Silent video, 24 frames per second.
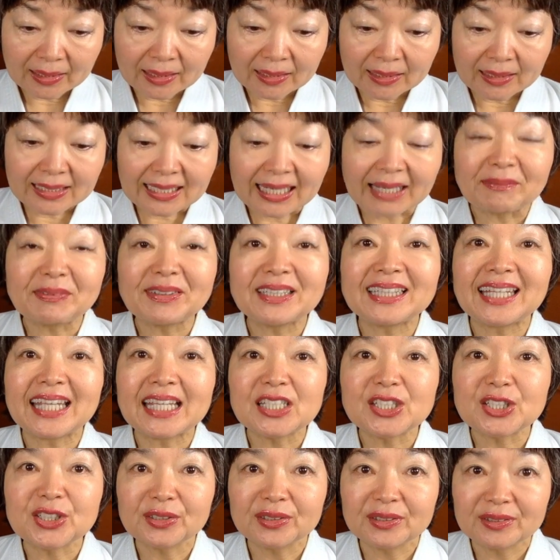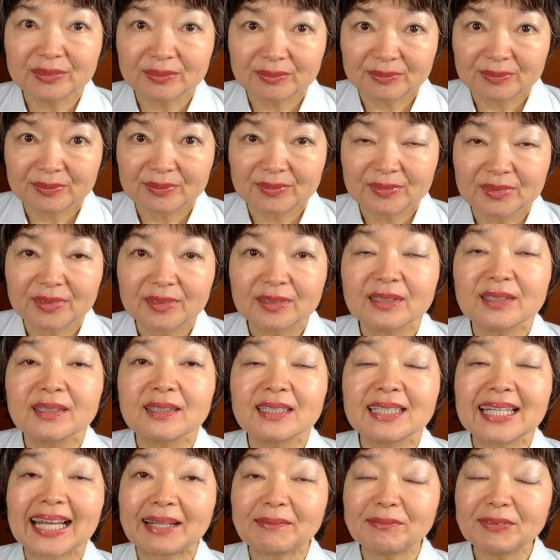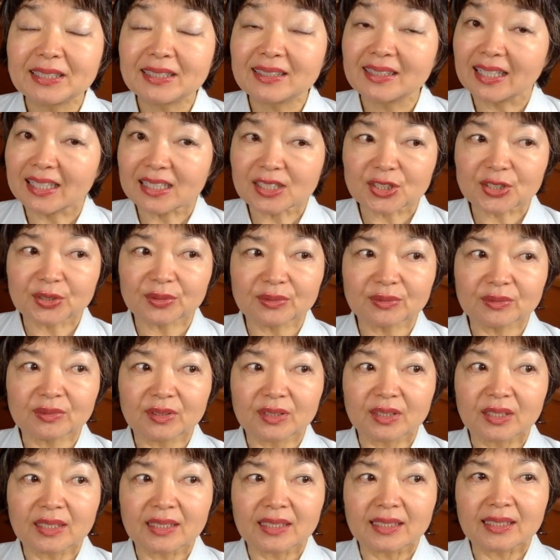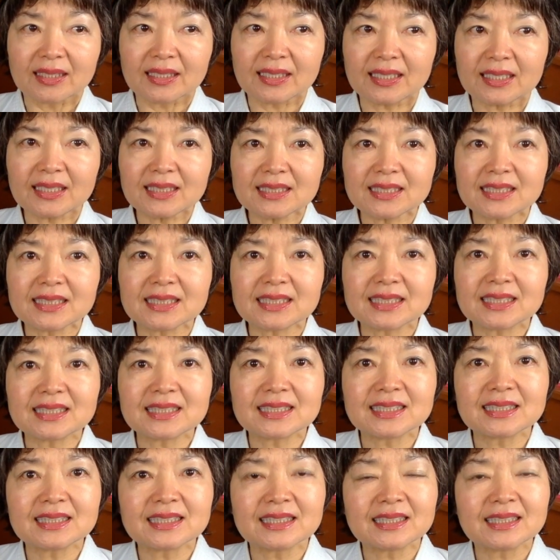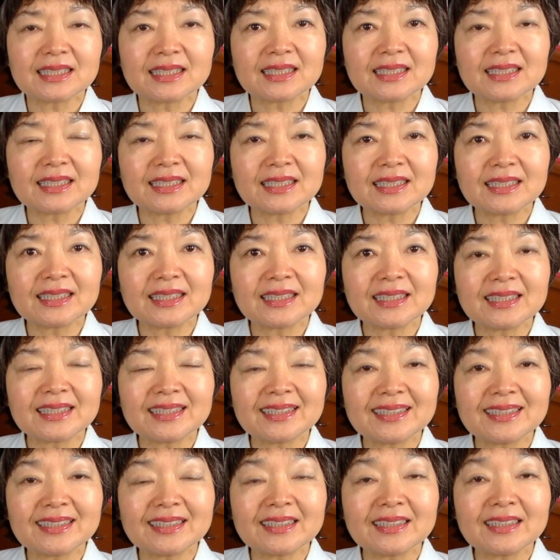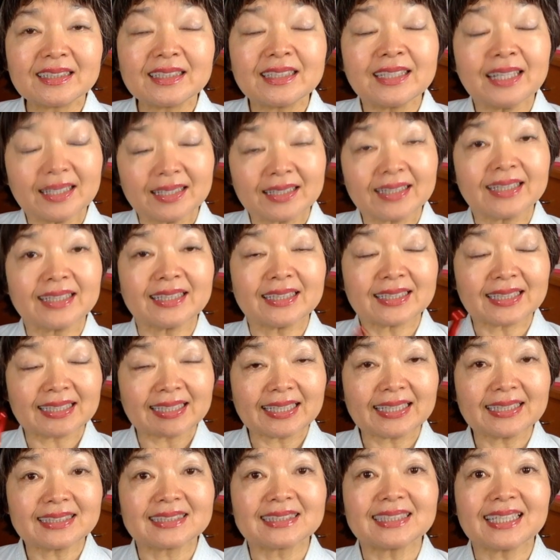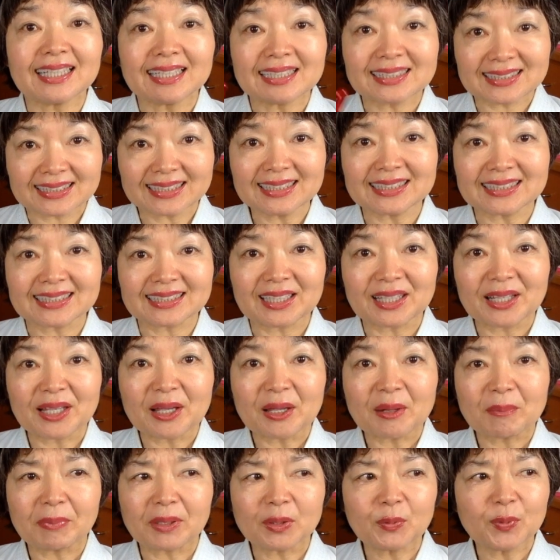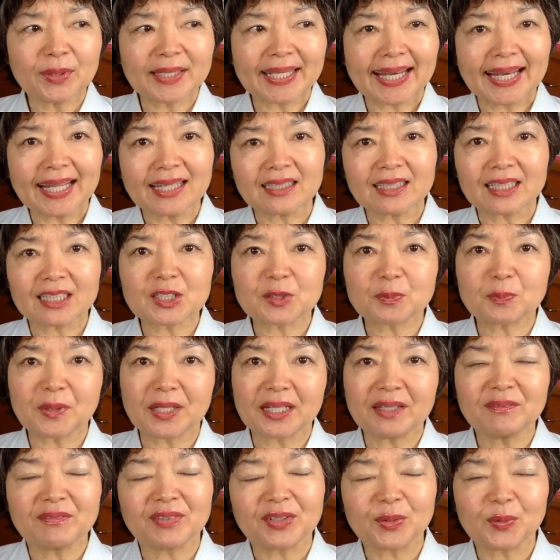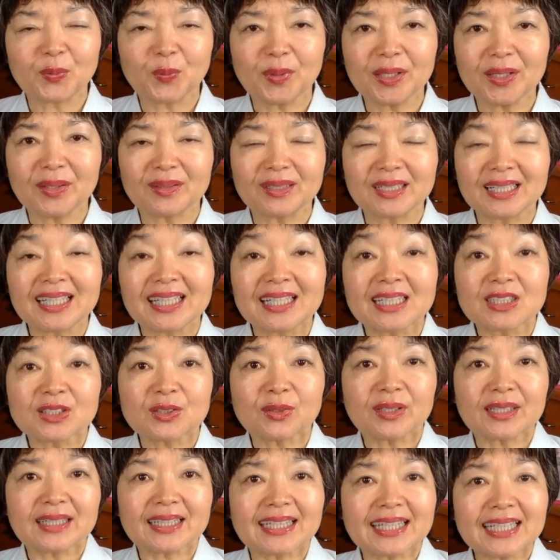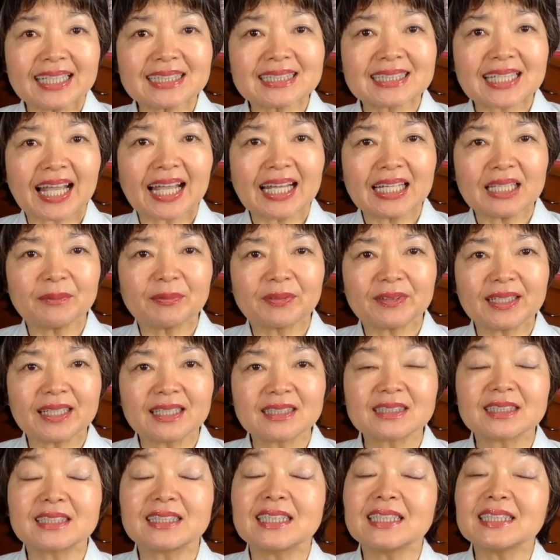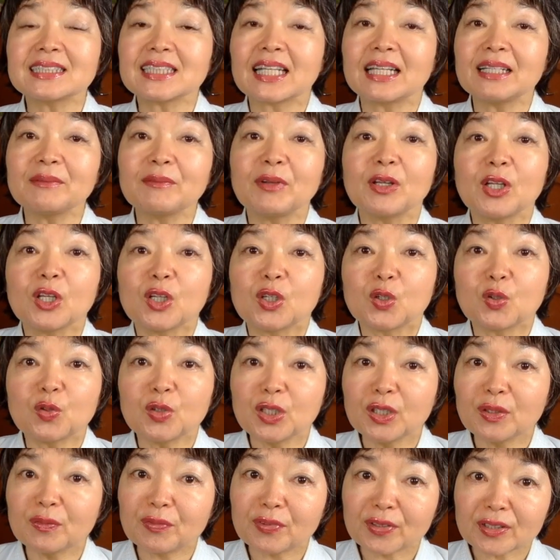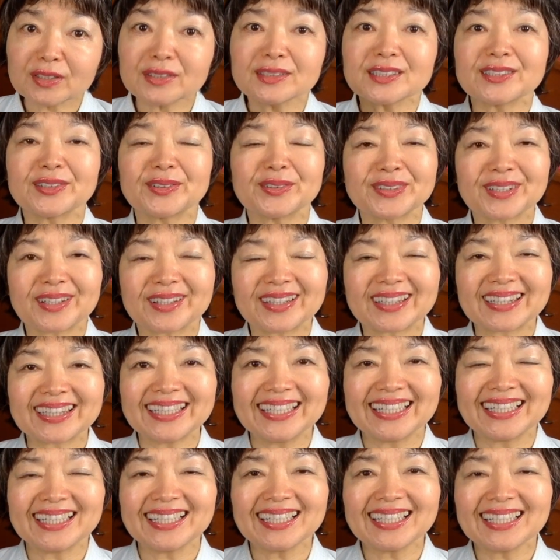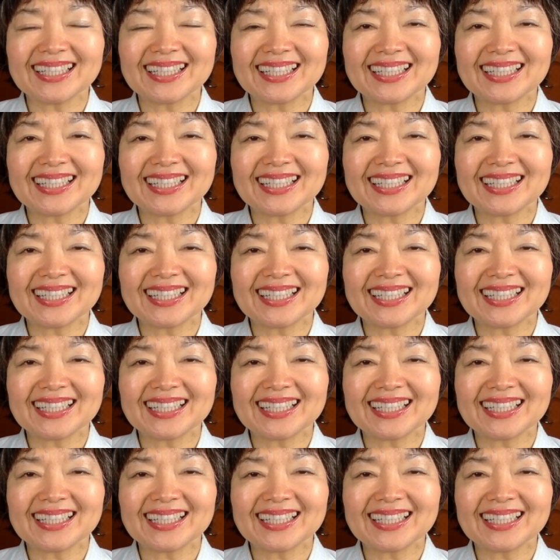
gravitation. Gravitation it's, yeah, it exists, but we cannot explain very well. So these kind of things, this kind of universal thing